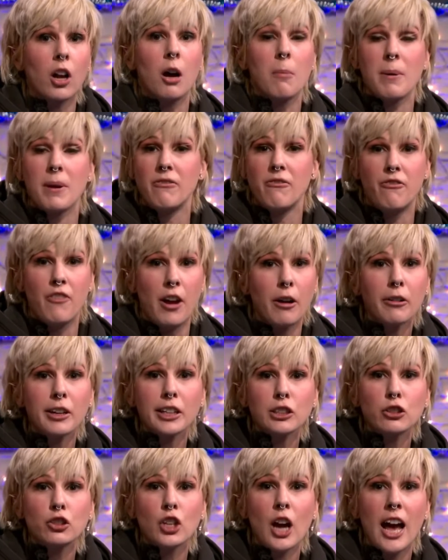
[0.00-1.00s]
up in
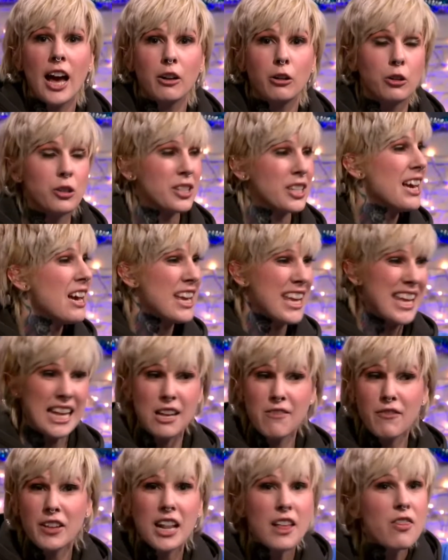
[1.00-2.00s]
various channels,
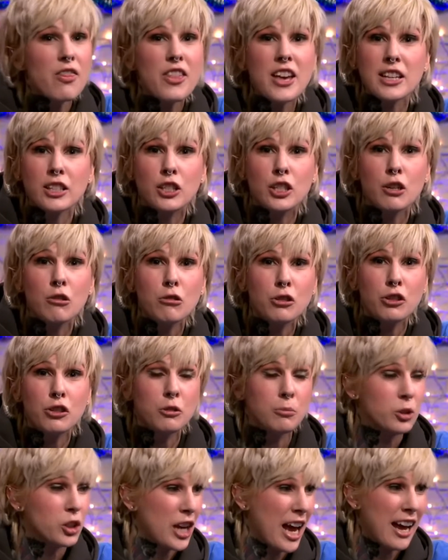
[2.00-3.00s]
even in this
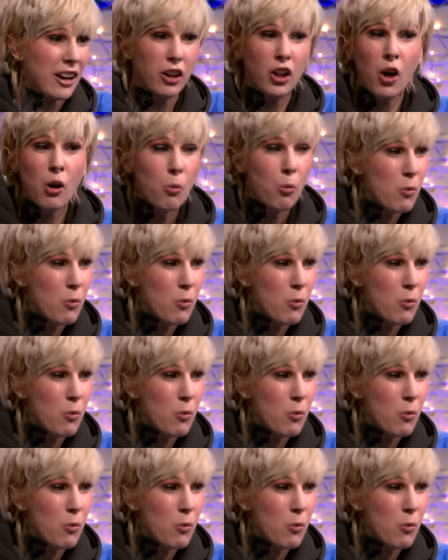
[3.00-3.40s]
YouTube channel,